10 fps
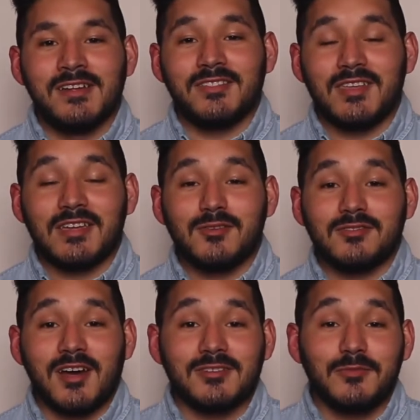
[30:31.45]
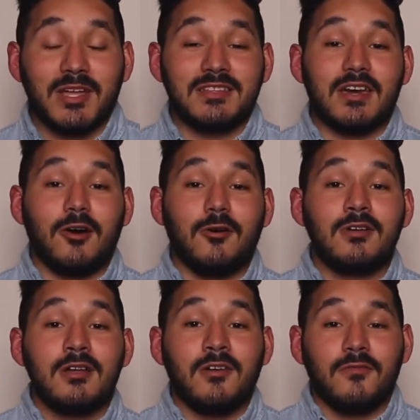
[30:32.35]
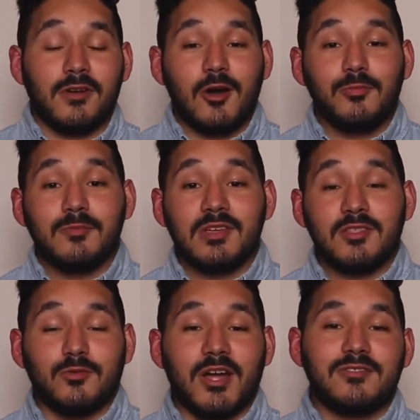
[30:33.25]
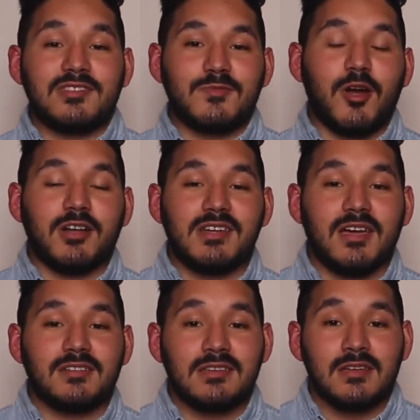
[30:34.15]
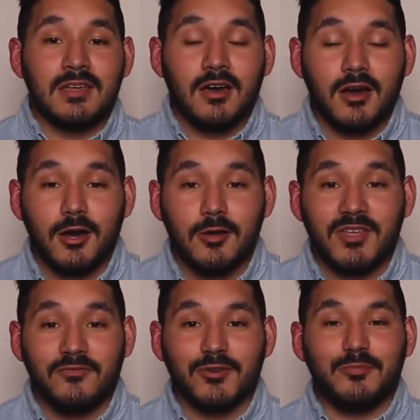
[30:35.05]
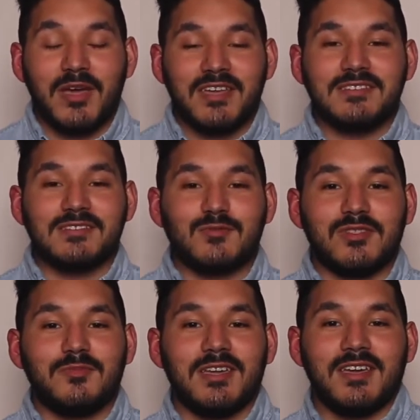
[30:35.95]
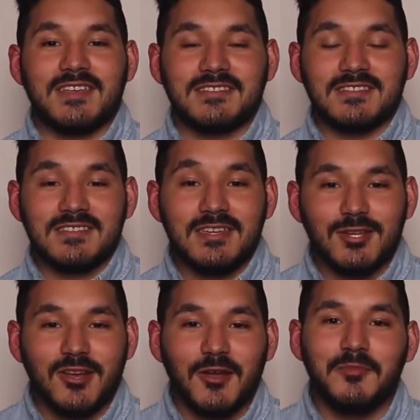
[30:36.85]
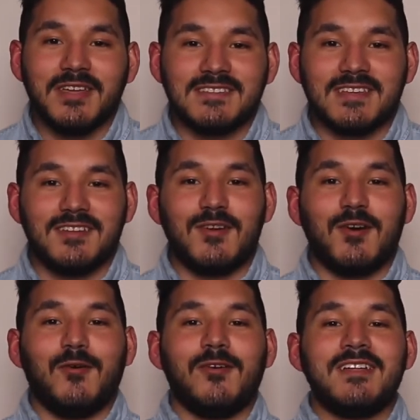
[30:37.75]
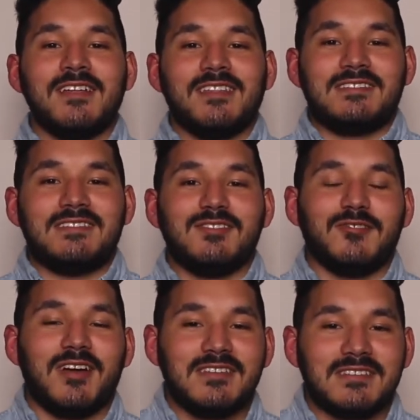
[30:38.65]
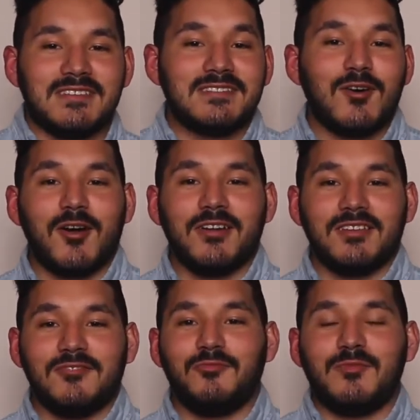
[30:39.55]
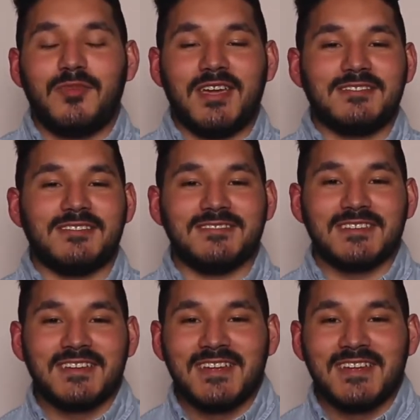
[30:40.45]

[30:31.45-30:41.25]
And thank you to Dr. Pendel for helping me throughout this project, and for your patience with me as a senior, because I know that senioritis hits hard and you've been patient